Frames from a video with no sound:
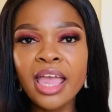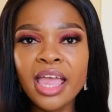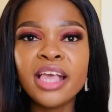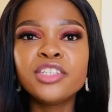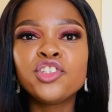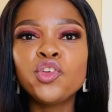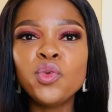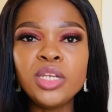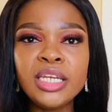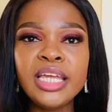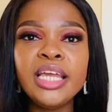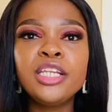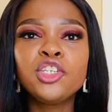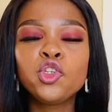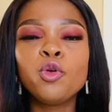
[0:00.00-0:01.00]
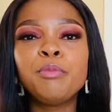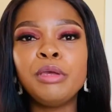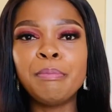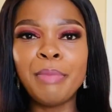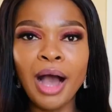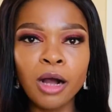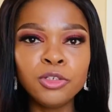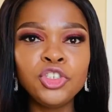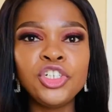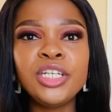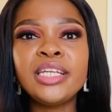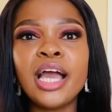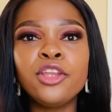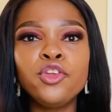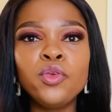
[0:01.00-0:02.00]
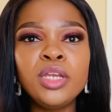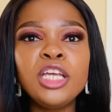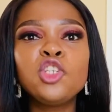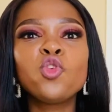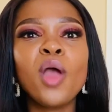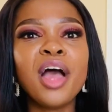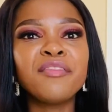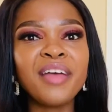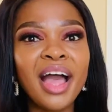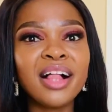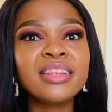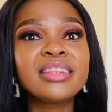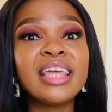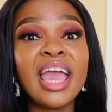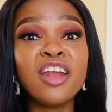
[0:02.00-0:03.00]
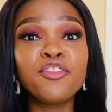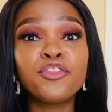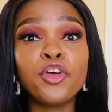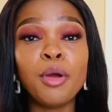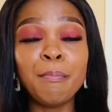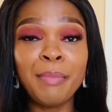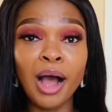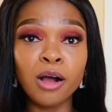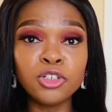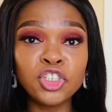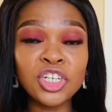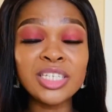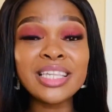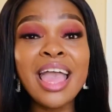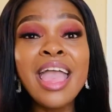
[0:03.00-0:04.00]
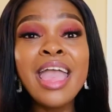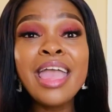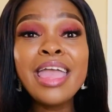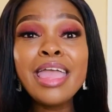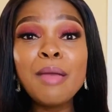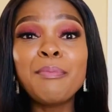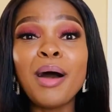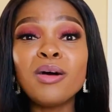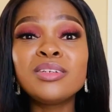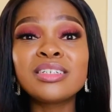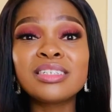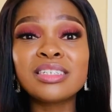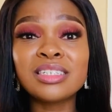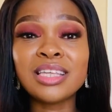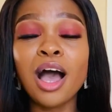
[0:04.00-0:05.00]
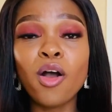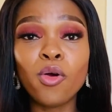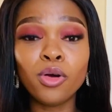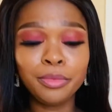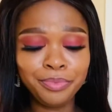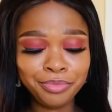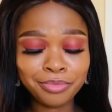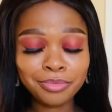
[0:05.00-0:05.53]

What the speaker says: is you need to be boundaried and you need to have healthy and firm boundaries. Boundaries zakho